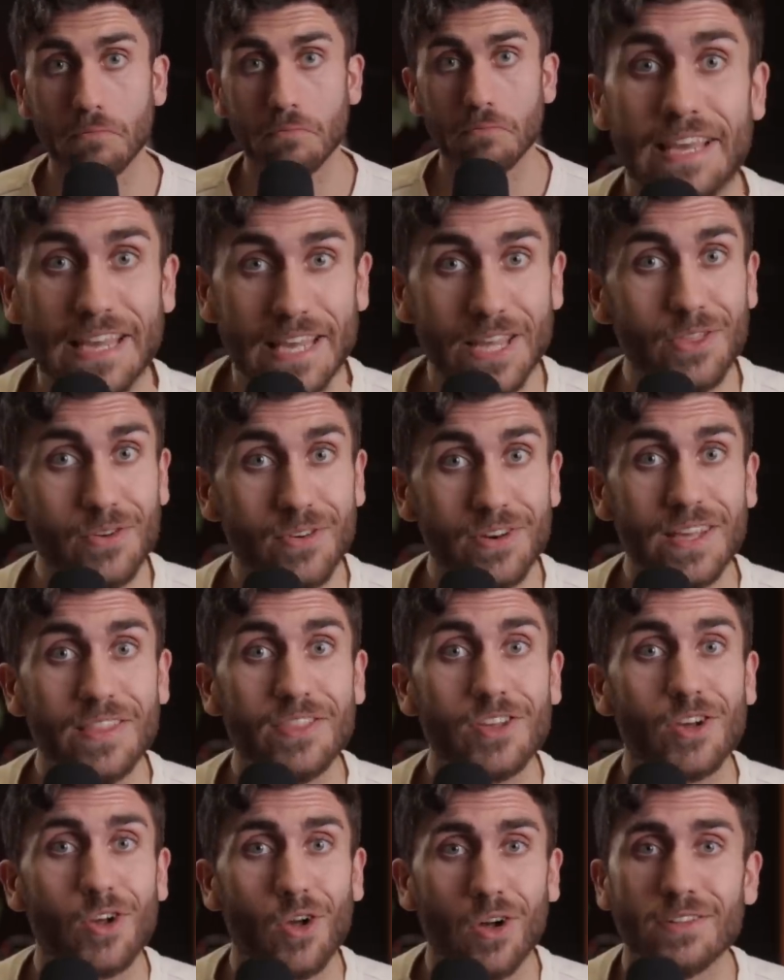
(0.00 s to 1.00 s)
They either
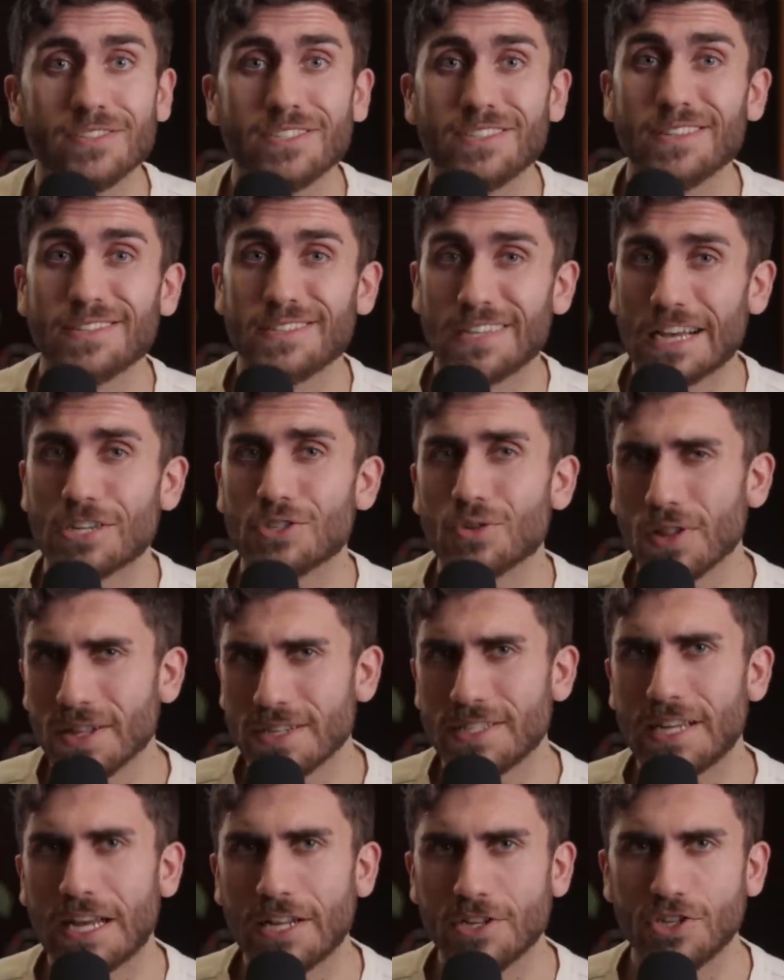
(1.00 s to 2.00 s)
need the constant sexual
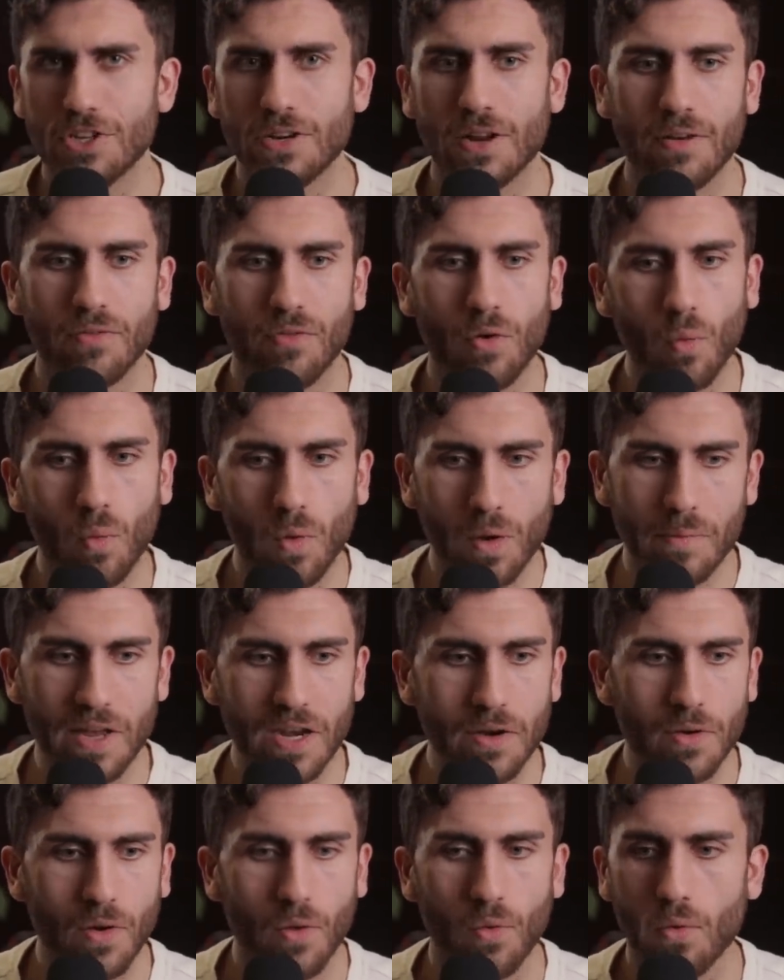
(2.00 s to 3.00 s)
attention of a
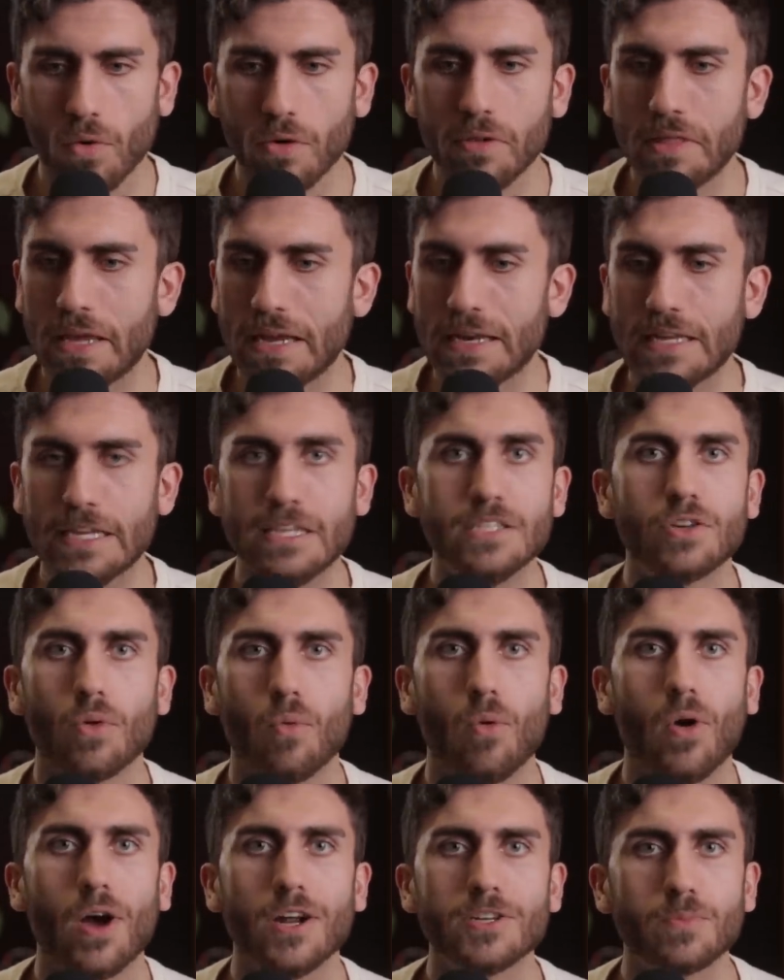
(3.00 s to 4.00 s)
woman or they need
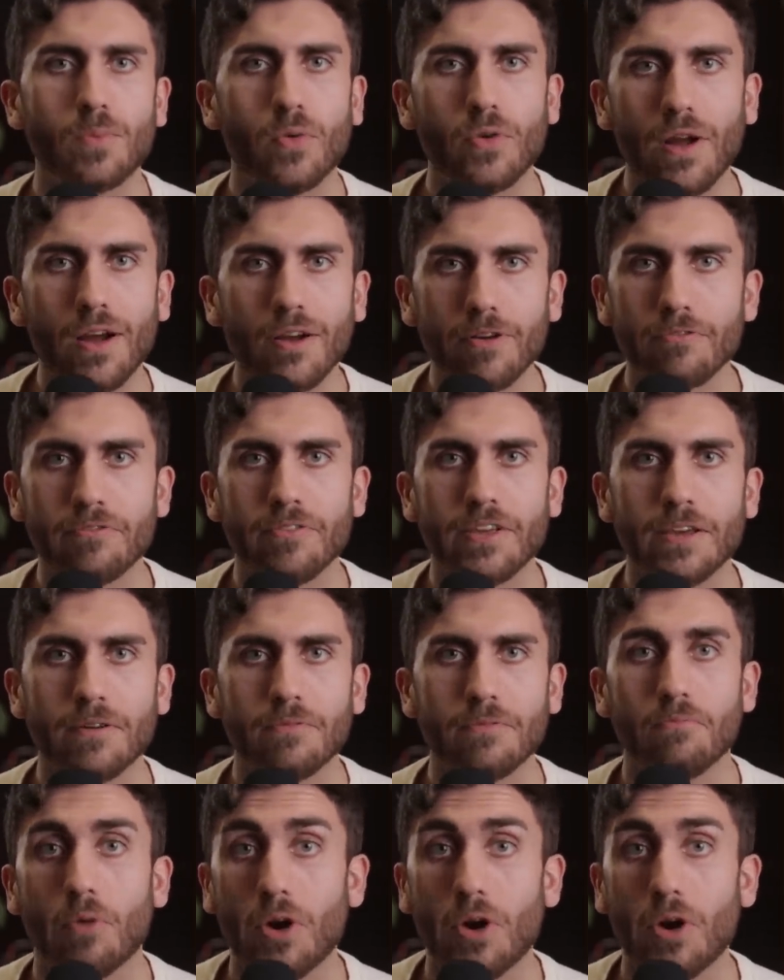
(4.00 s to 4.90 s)
to watch pornography.